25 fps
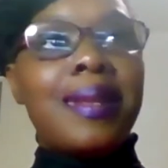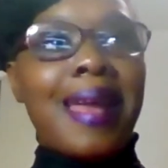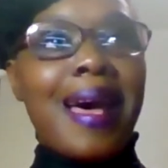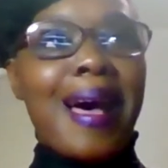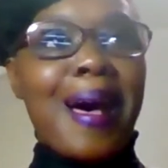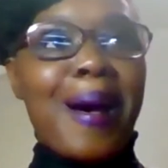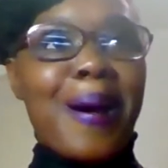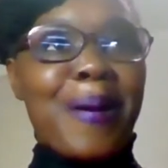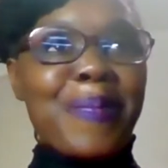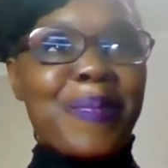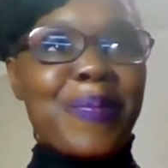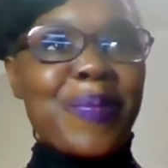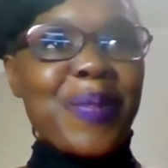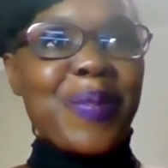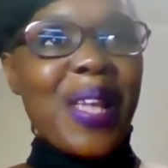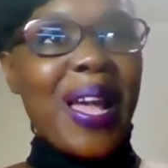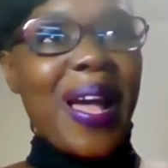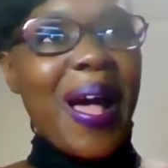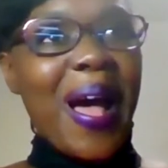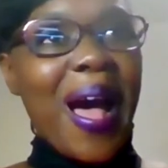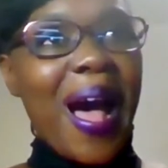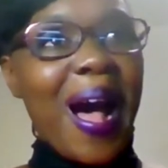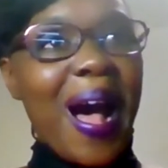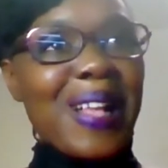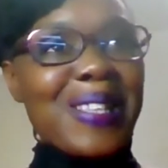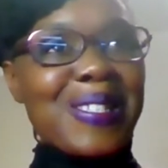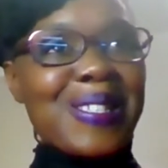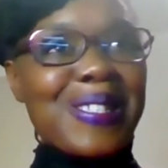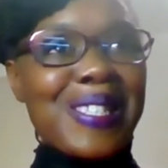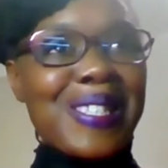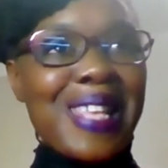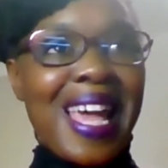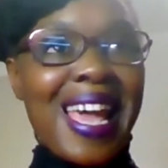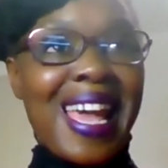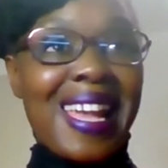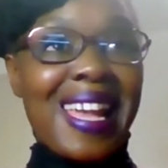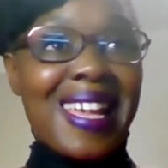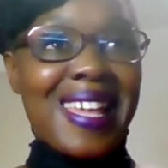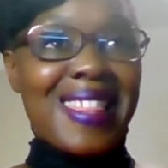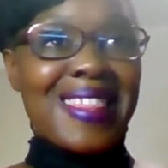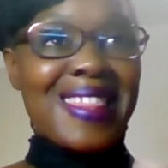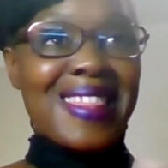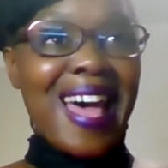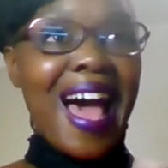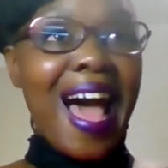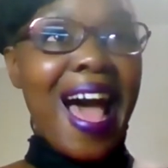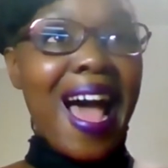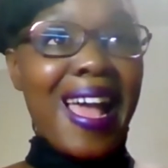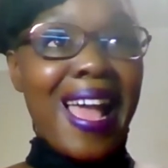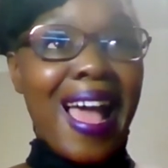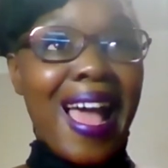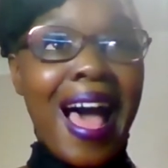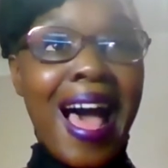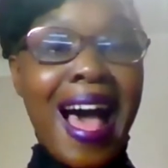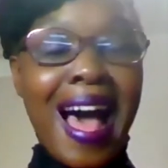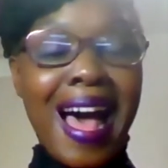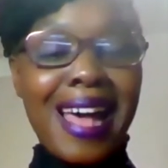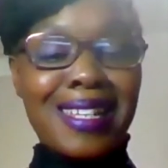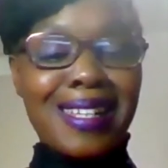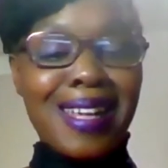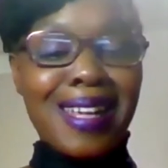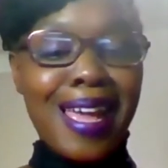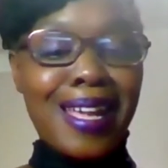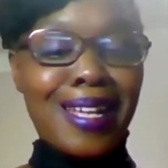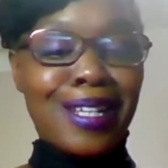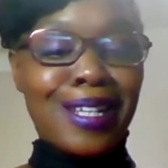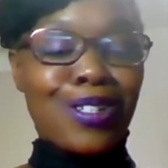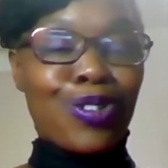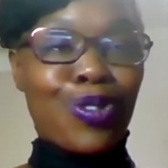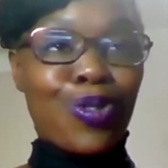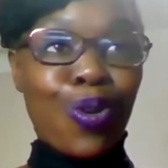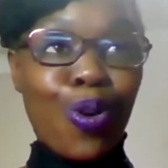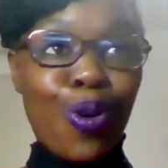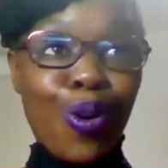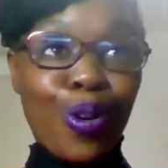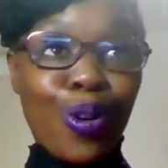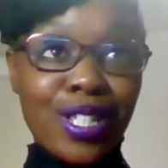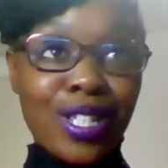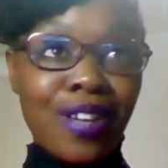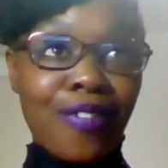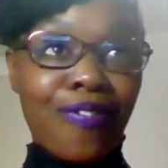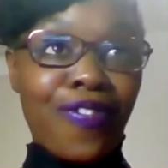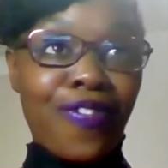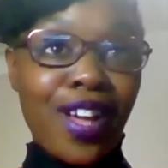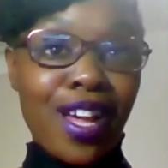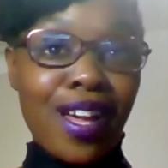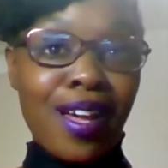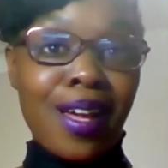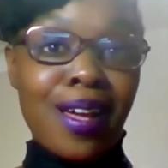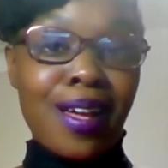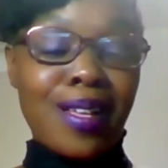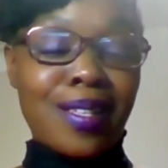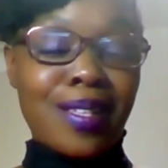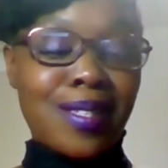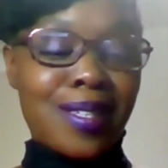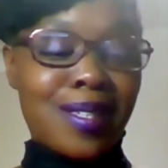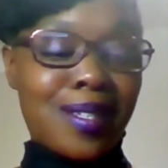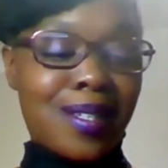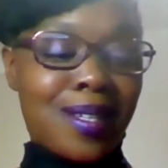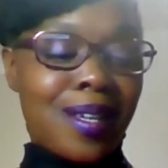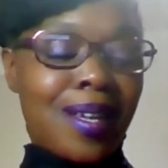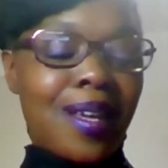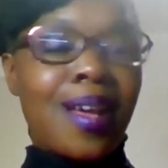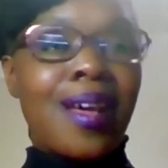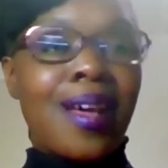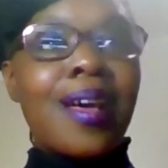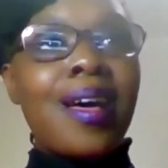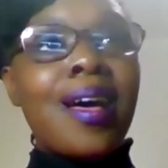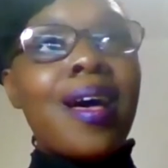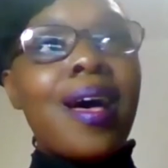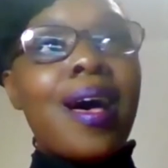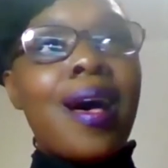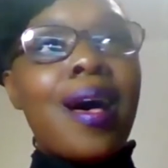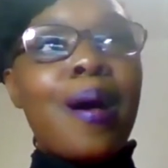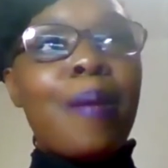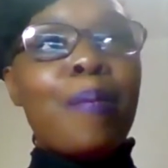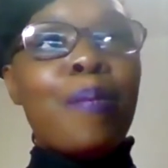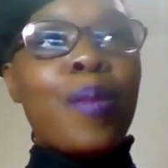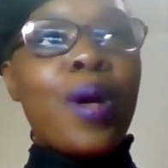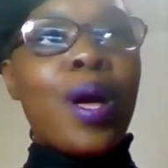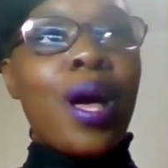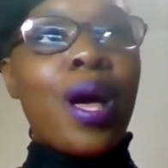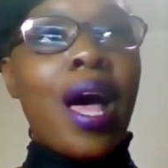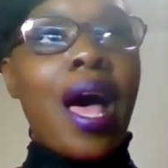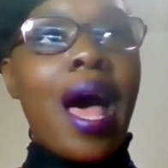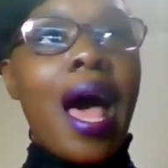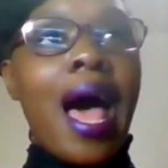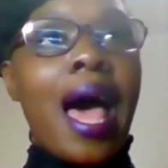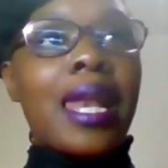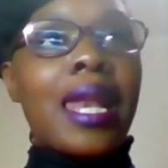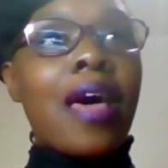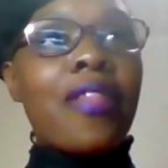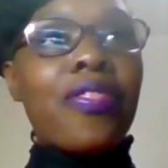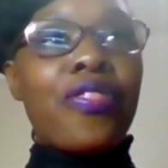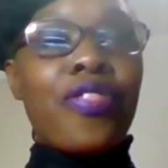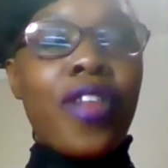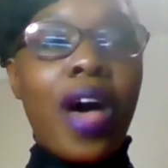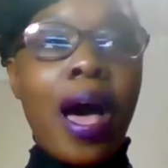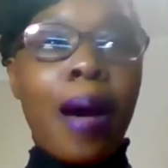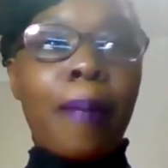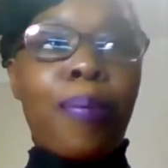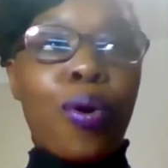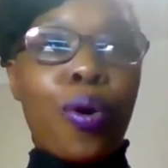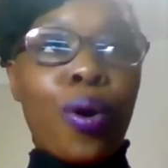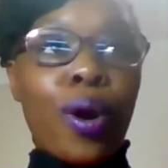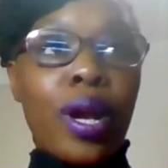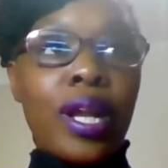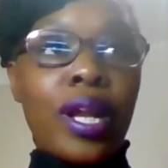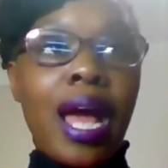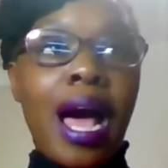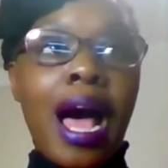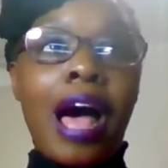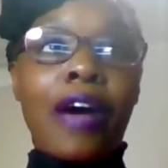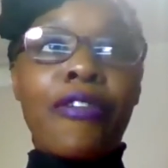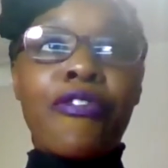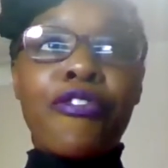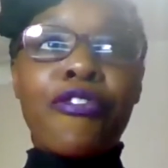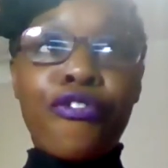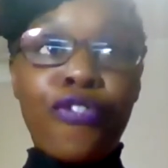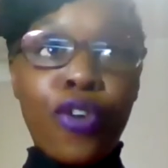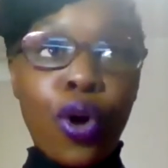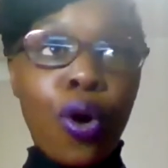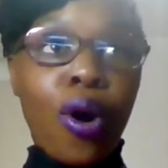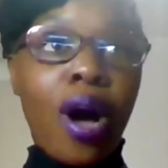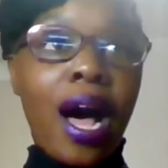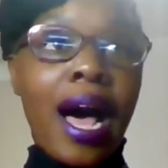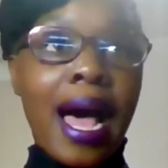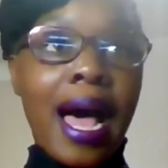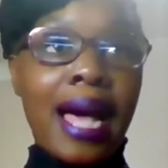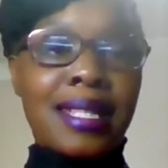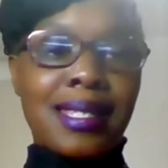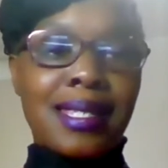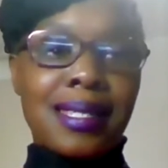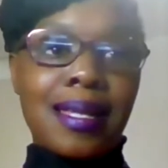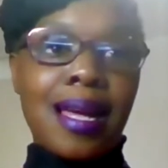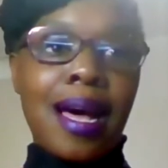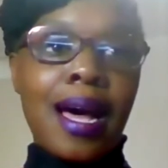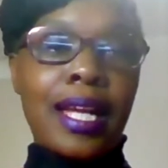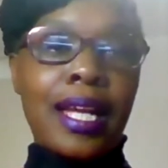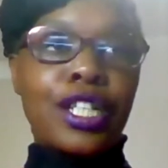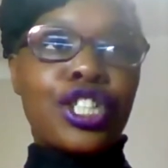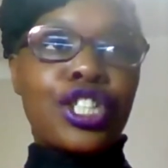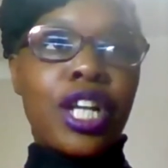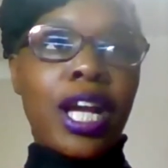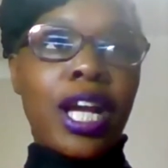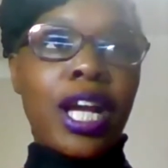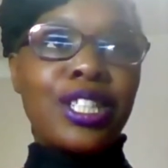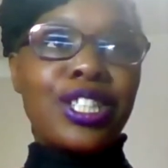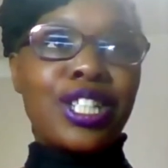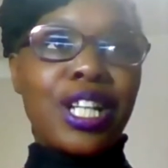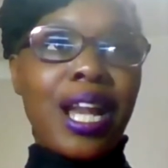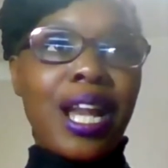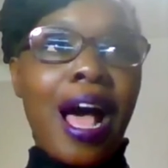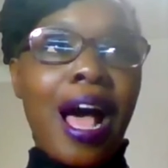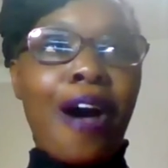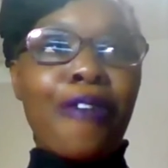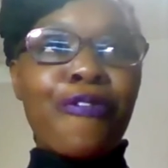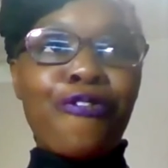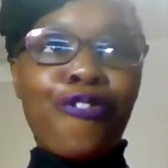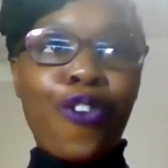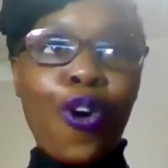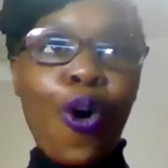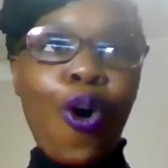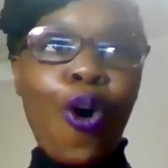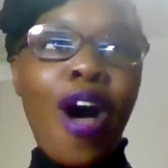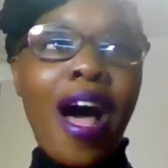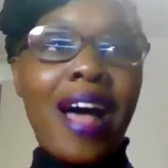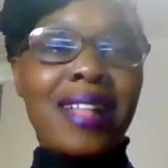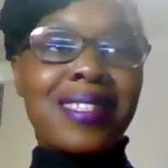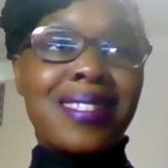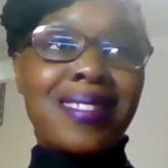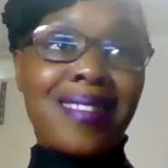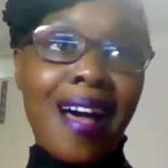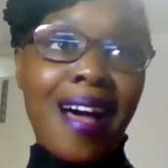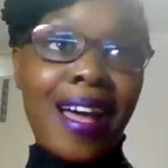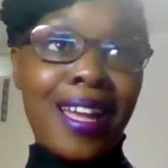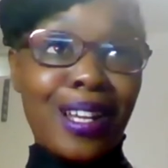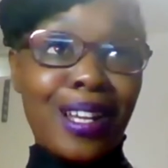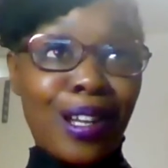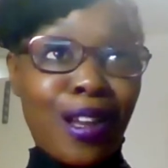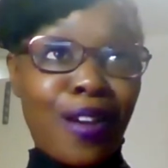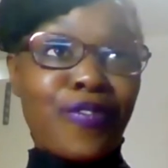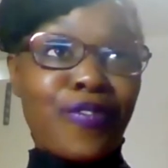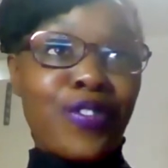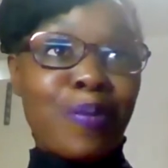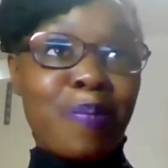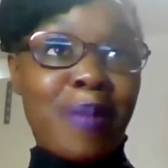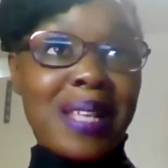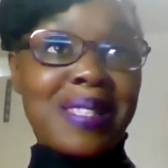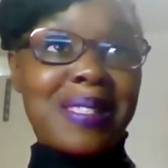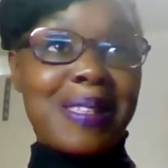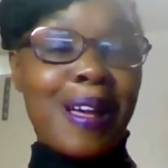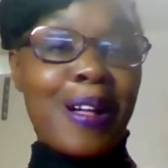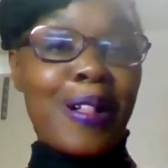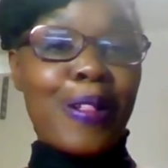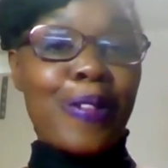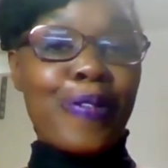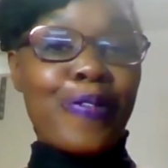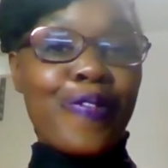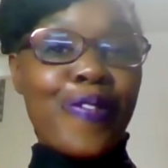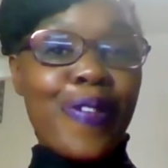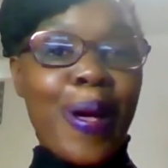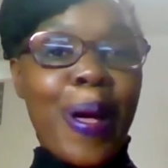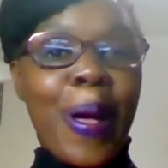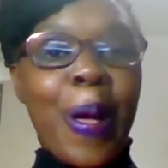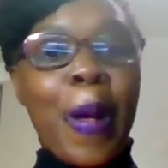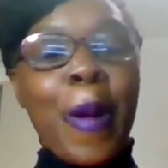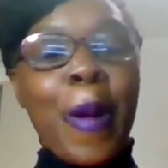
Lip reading: Now, I'll say that I had a daughter first. And at that point, I thought I'd started changing. I thought I'd started loving myself,